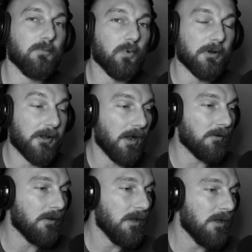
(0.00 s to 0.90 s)

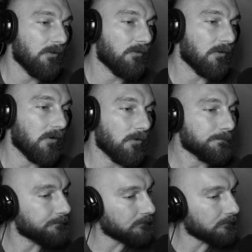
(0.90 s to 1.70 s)
workout. So